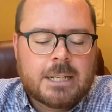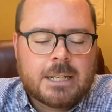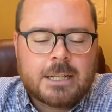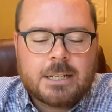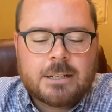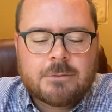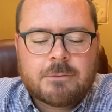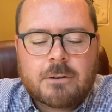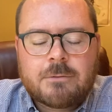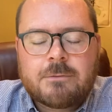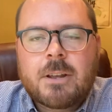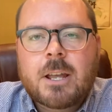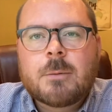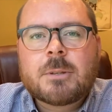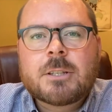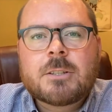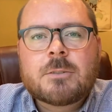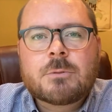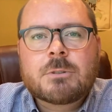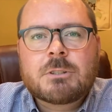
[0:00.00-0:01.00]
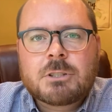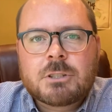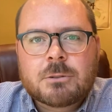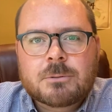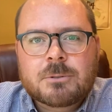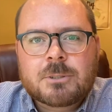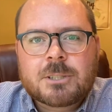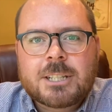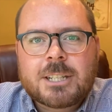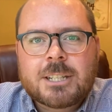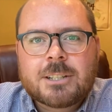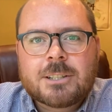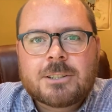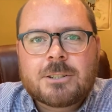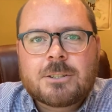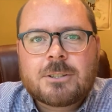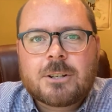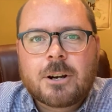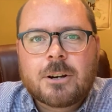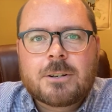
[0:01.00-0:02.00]
any of our families with children here at
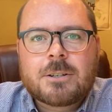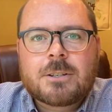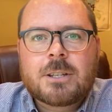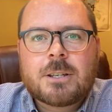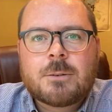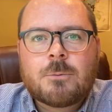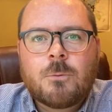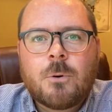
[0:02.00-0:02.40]
the church that